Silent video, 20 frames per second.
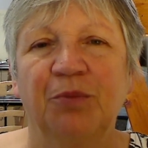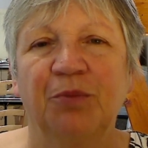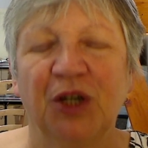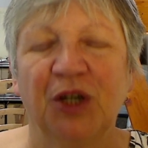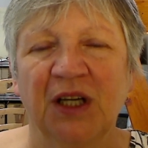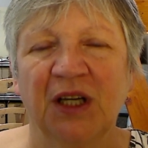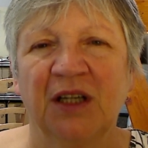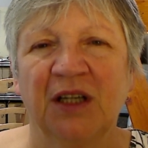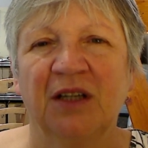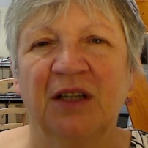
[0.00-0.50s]

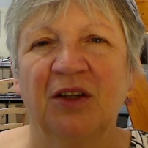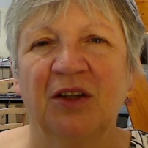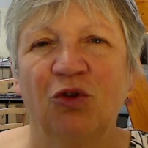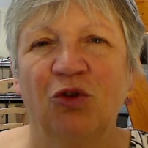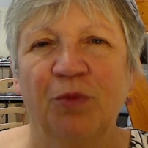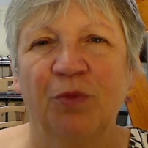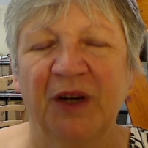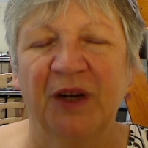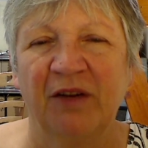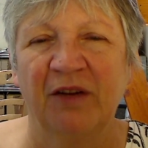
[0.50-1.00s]
bring in a
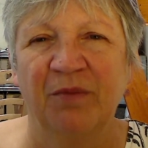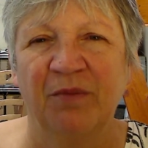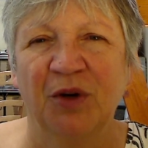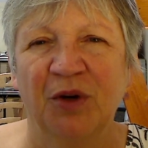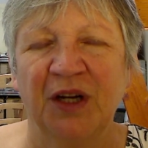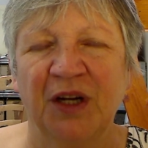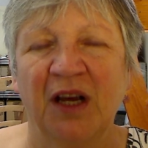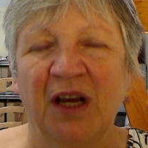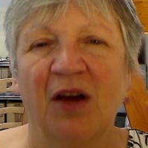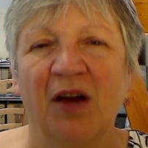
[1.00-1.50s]
little bit of
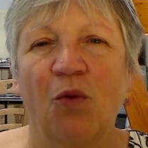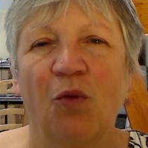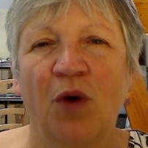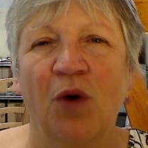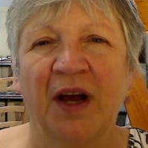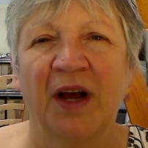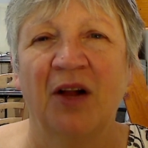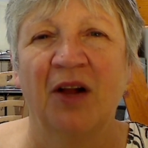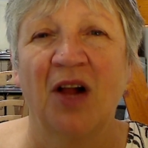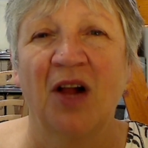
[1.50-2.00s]
money
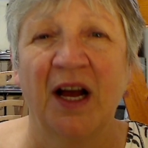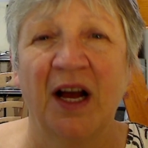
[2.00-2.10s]
while